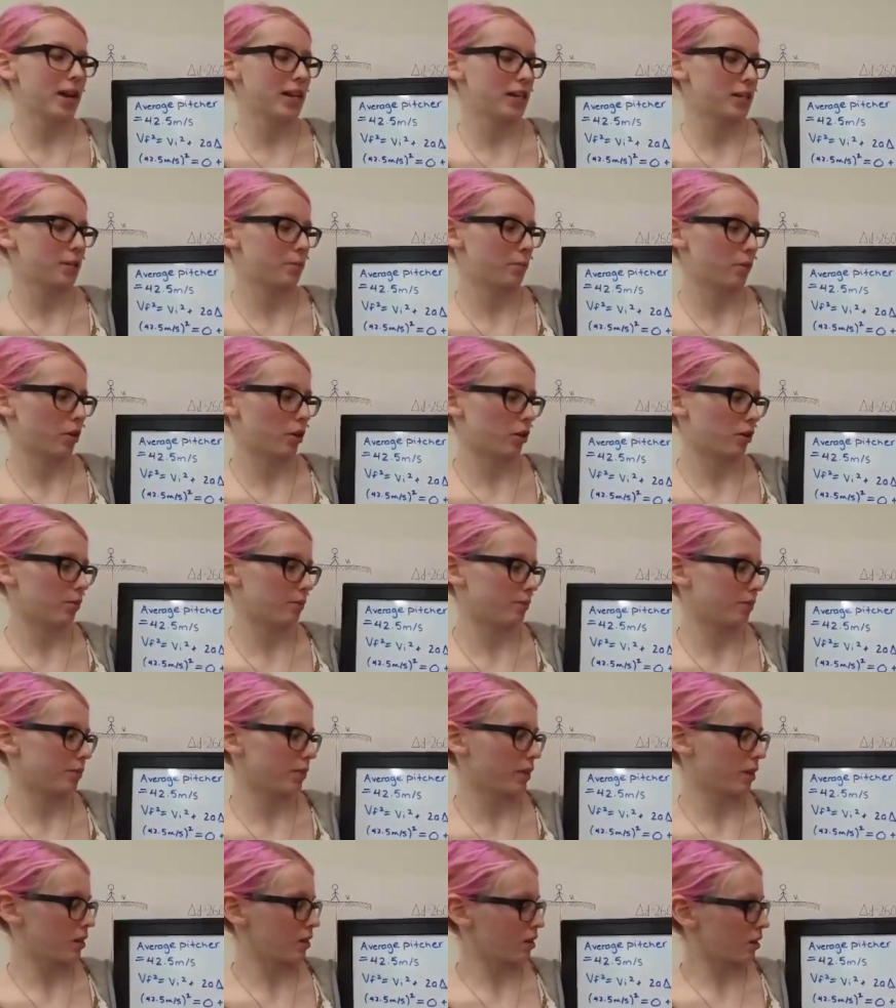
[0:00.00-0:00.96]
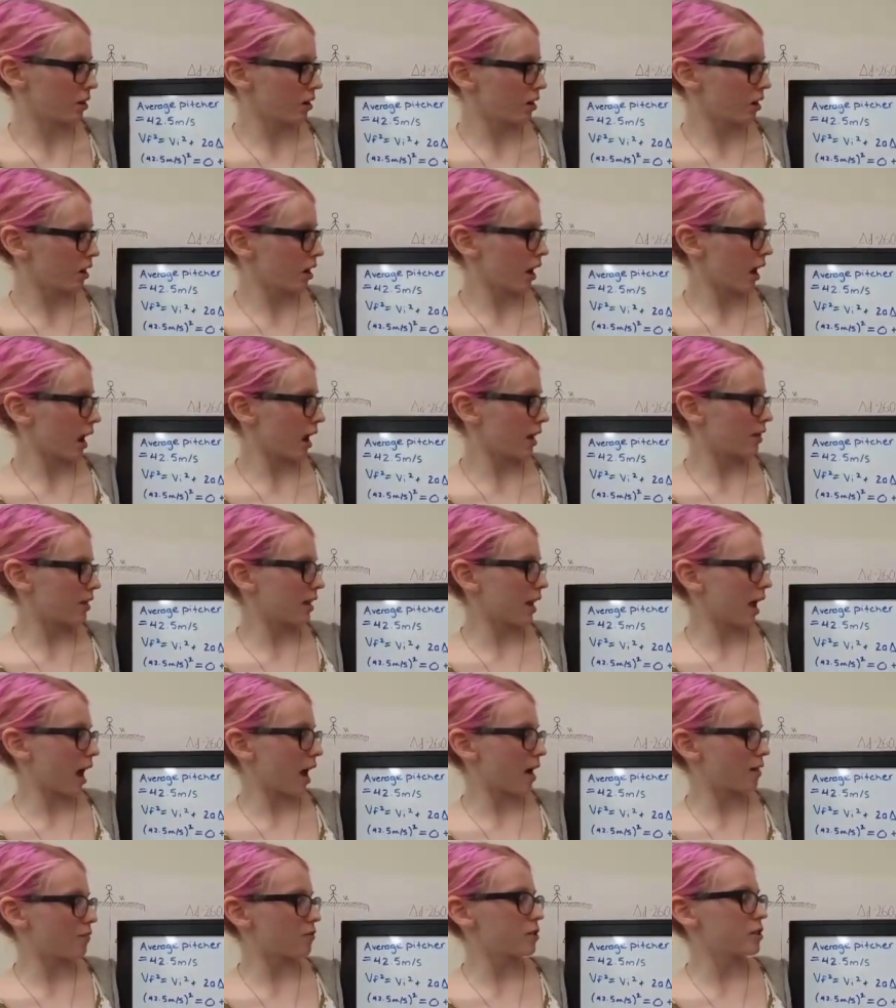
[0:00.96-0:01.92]
baseball. And the
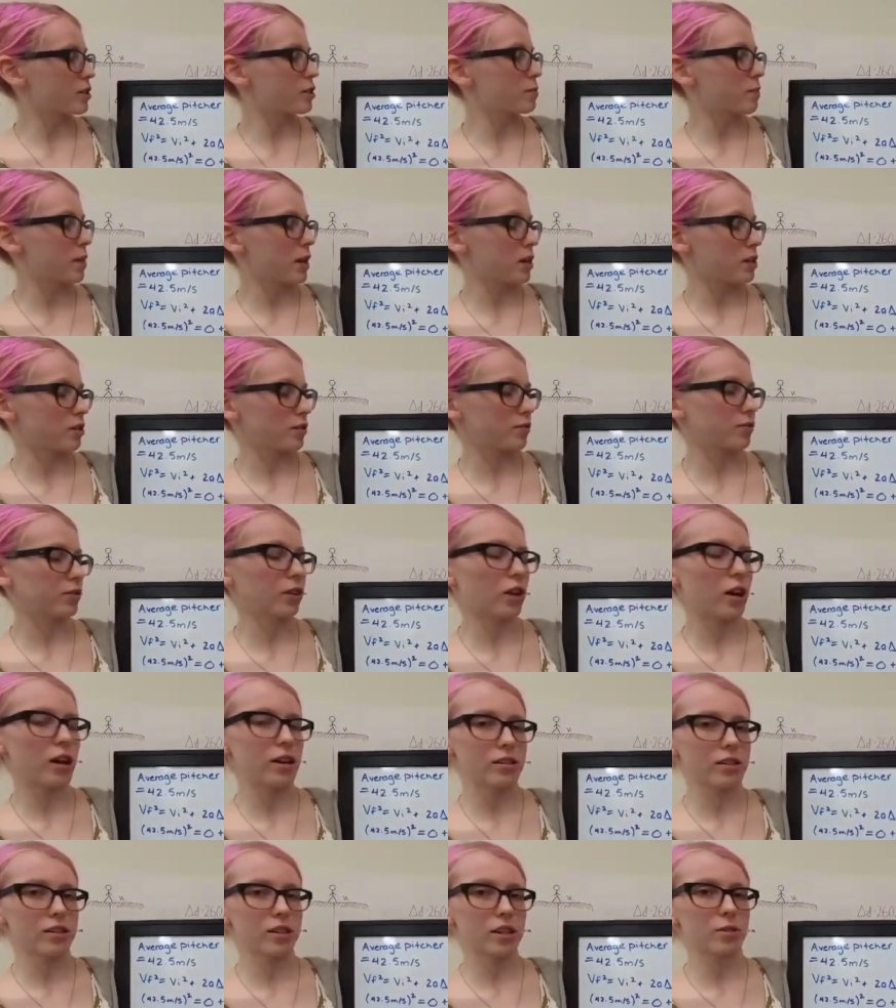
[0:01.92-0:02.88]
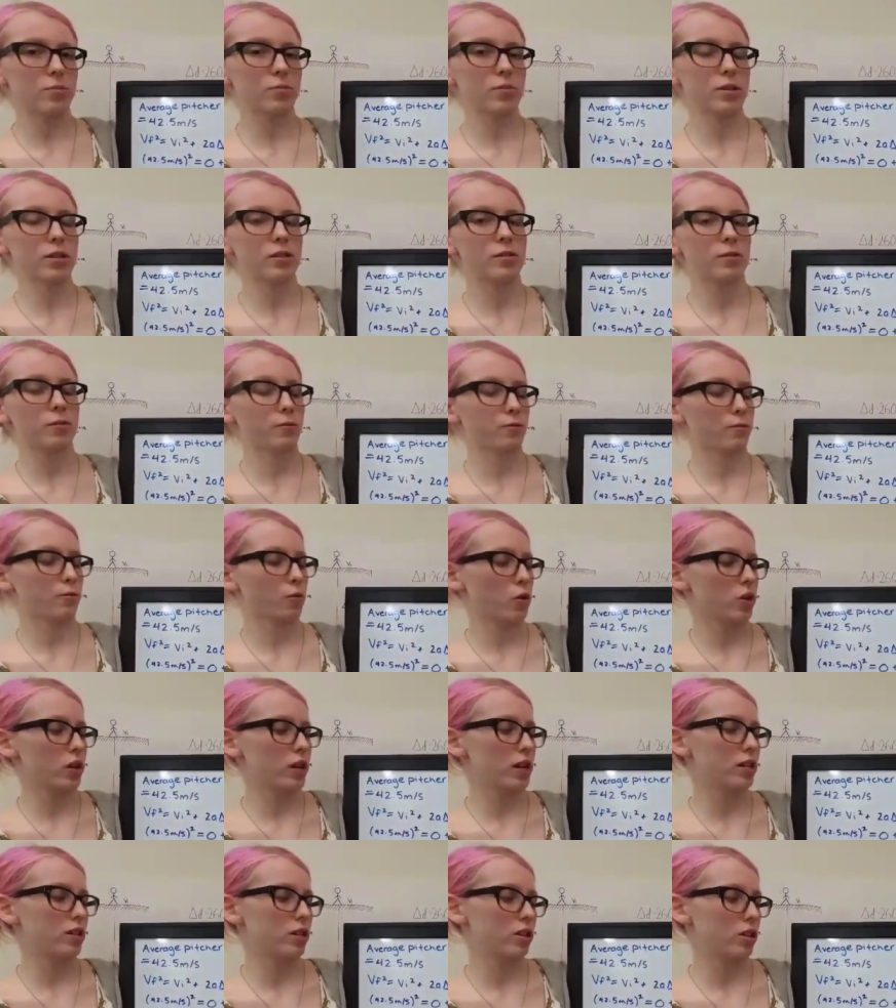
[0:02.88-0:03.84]
average pitcher velocity was
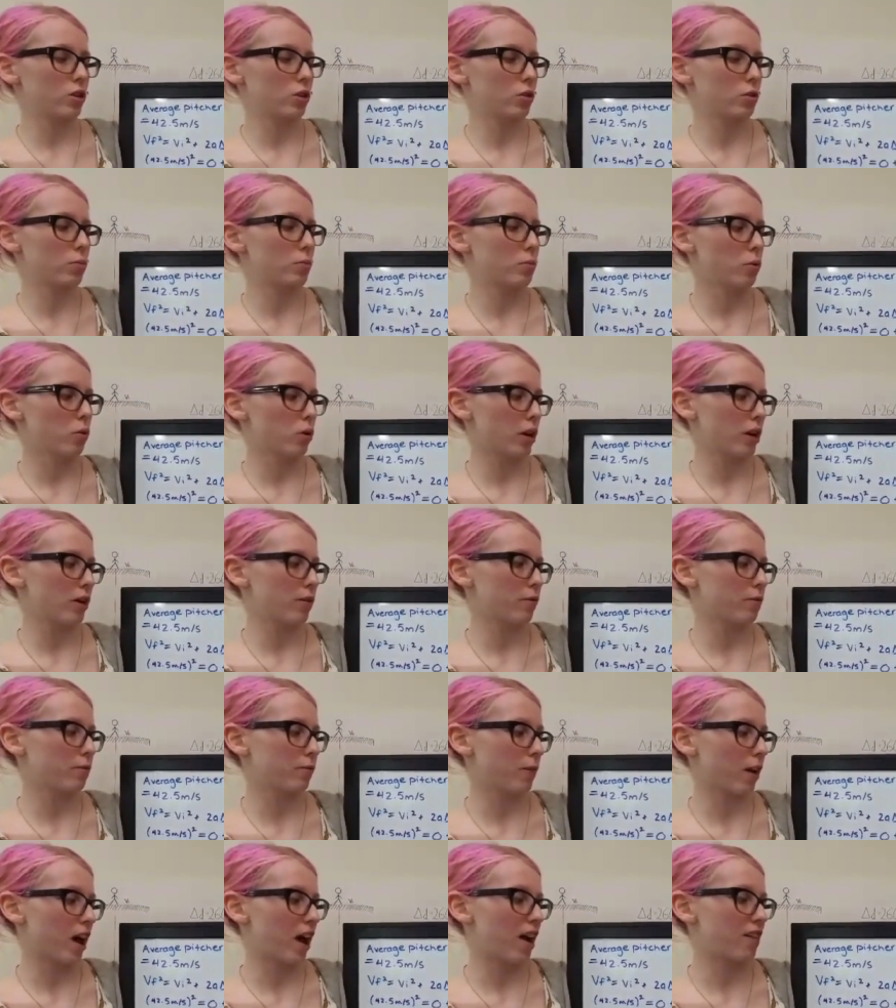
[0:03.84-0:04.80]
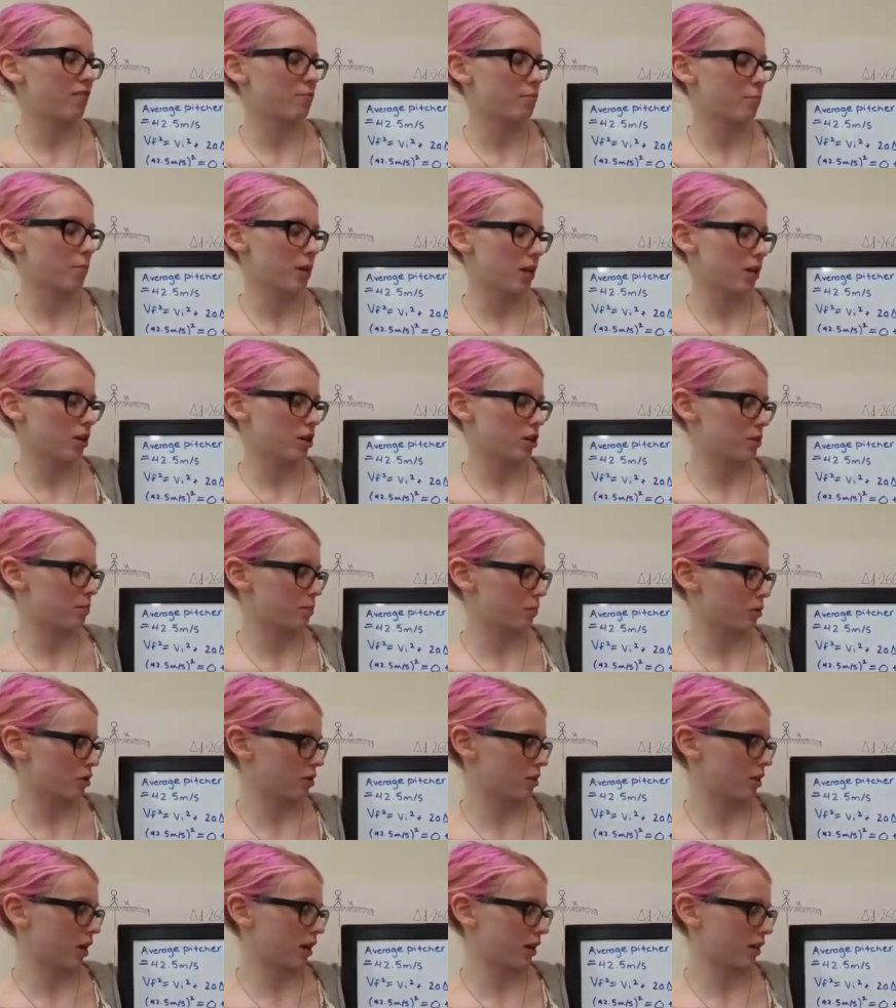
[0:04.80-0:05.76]
42.5 meters
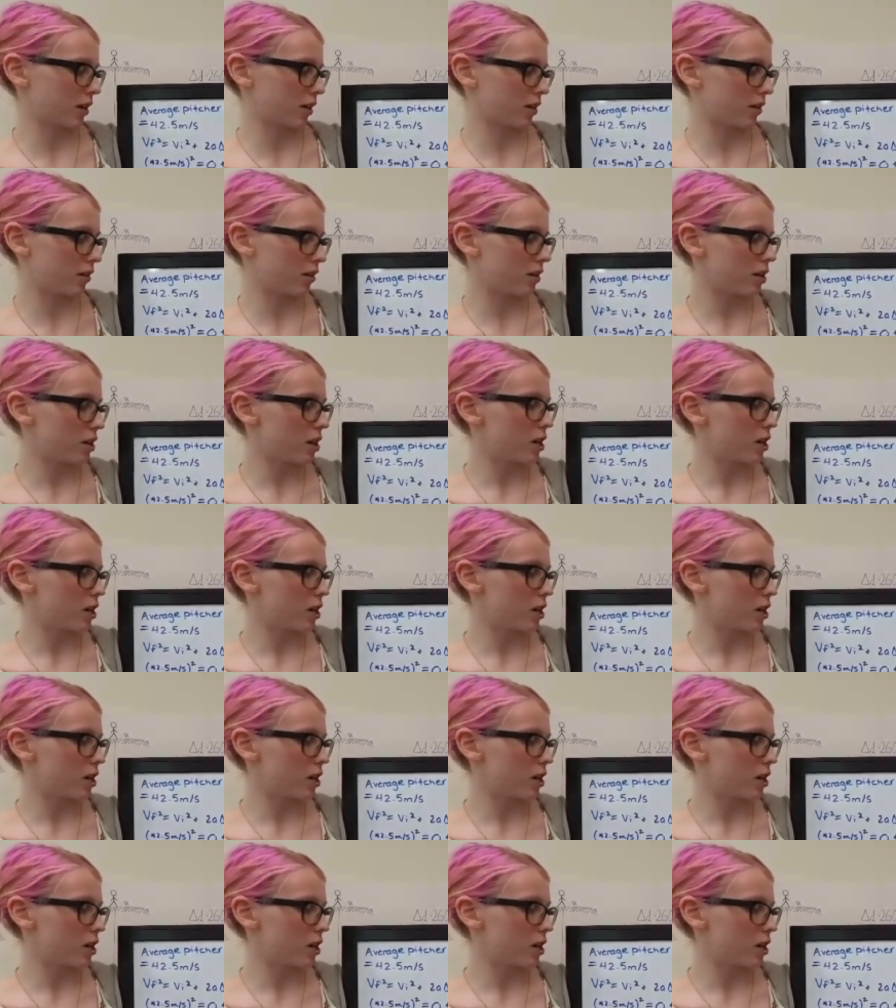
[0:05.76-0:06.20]
per second.